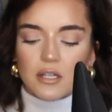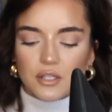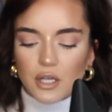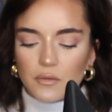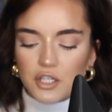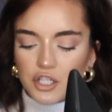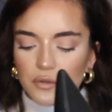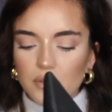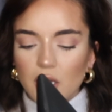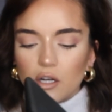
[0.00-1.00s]
So the
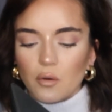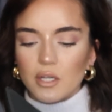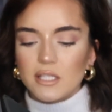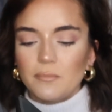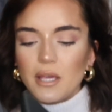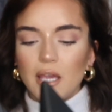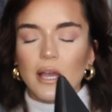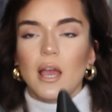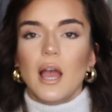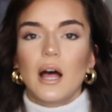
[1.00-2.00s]
shoes are going to
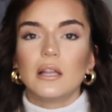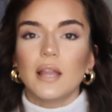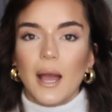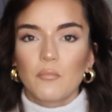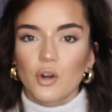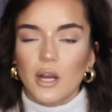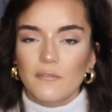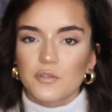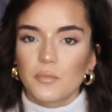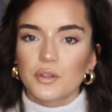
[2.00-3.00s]
be a lot more
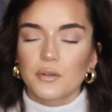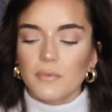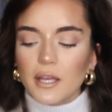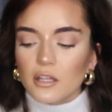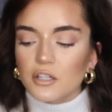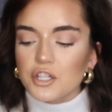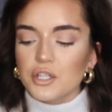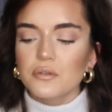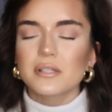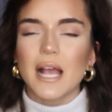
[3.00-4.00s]
comfortable than regular
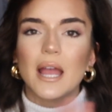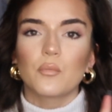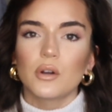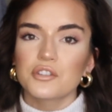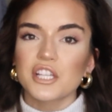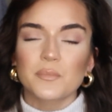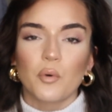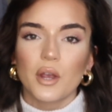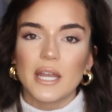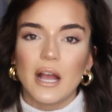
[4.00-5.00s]
shoes. I will just
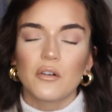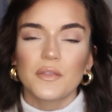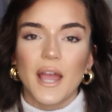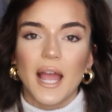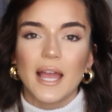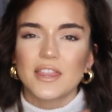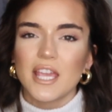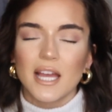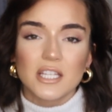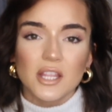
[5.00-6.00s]
point out that at
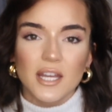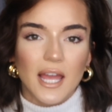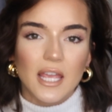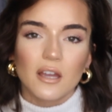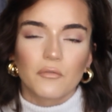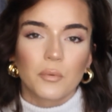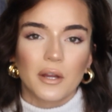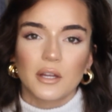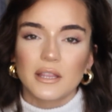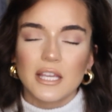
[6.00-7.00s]
the end of the night of
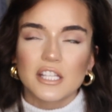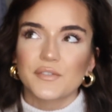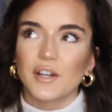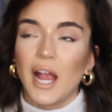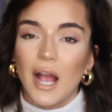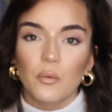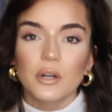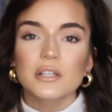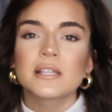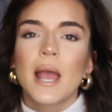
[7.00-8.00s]
wearing these for
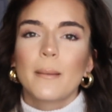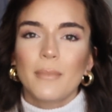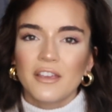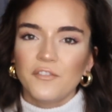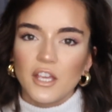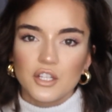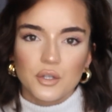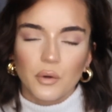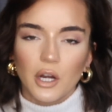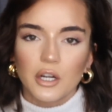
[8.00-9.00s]
hours, my feet
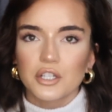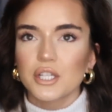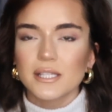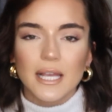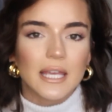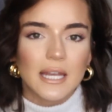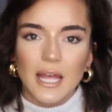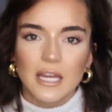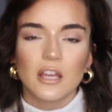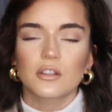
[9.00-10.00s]
do hurt, just like in
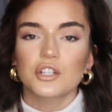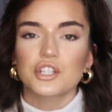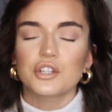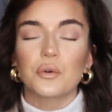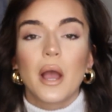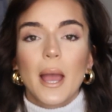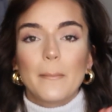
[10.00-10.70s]
any other shoe.